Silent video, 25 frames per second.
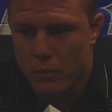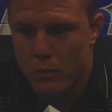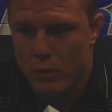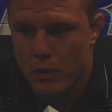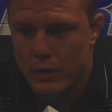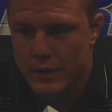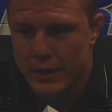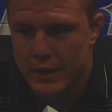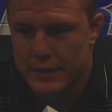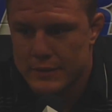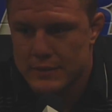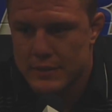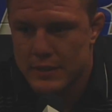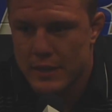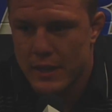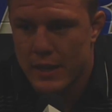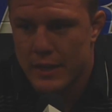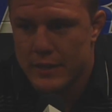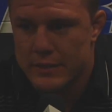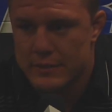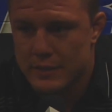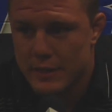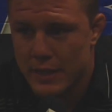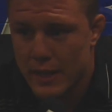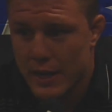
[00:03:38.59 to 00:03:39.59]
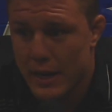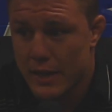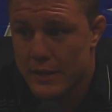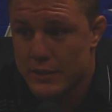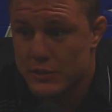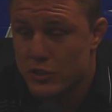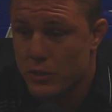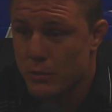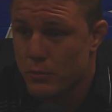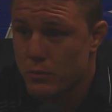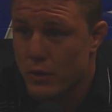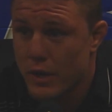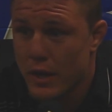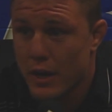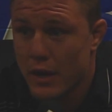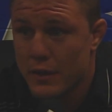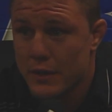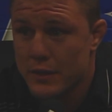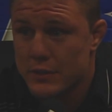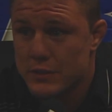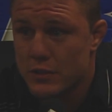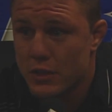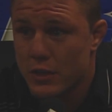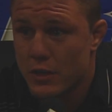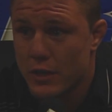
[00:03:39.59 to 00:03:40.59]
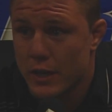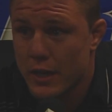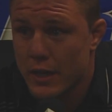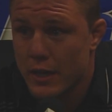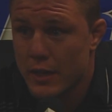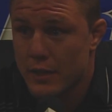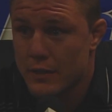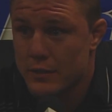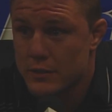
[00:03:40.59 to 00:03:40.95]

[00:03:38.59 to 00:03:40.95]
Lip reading: won the NCAAs, and then I jumped right on the circuit.